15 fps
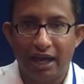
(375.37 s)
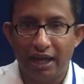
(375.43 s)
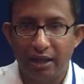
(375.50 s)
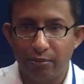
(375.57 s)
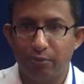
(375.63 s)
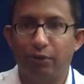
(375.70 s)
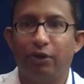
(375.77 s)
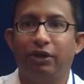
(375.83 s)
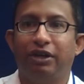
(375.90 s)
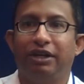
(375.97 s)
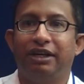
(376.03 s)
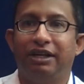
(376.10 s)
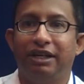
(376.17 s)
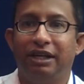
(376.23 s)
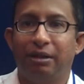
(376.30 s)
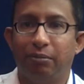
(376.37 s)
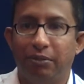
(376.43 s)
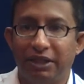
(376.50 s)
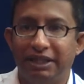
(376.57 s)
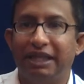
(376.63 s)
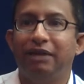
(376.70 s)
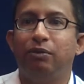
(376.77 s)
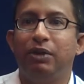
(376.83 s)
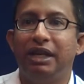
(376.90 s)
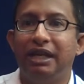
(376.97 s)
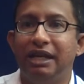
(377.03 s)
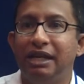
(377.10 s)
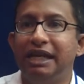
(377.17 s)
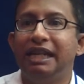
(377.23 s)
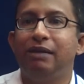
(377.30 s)
Important, but then we
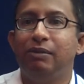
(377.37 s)
deal